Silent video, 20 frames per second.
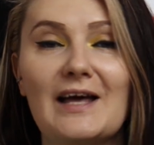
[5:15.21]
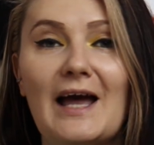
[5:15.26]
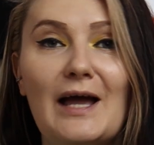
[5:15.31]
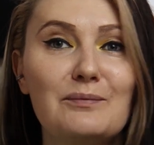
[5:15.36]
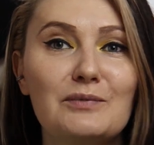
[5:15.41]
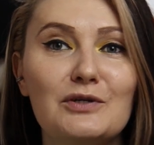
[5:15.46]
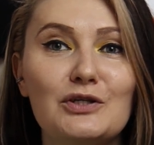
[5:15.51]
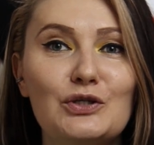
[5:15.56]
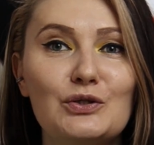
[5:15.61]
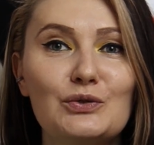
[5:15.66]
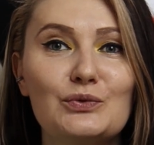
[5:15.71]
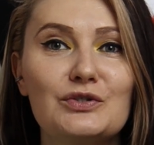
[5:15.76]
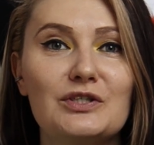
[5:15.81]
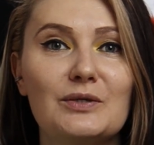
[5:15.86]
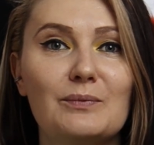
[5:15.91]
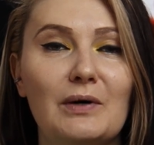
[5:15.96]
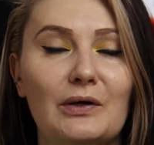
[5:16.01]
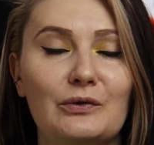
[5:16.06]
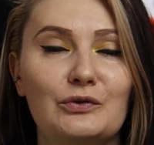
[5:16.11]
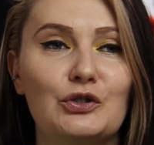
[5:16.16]
happy
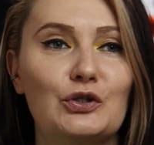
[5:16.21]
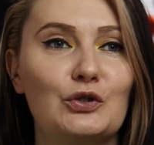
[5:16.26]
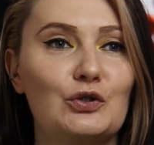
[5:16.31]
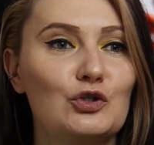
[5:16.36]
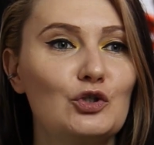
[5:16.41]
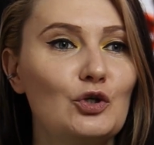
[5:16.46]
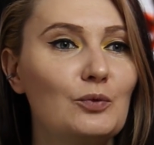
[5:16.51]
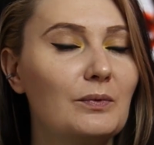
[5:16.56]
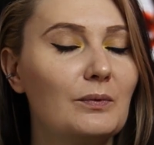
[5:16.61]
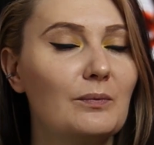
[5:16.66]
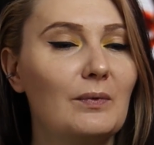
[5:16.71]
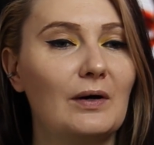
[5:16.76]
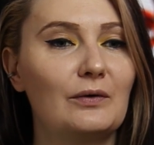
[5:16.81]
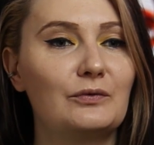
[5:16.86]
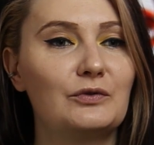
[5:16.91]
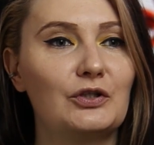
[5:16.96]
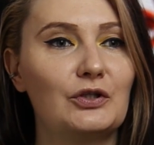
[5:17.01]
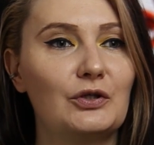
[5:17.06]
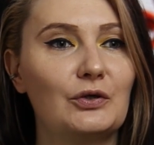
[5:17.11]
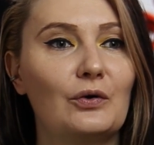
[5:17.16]
news about her job,
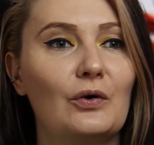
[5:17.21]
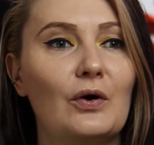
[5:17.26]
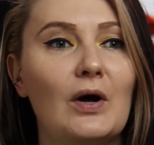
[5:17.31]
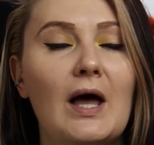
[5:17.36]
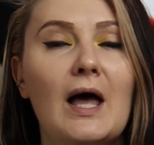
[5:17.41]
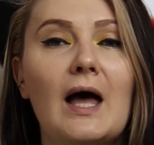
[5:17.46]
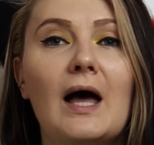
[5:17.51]
about her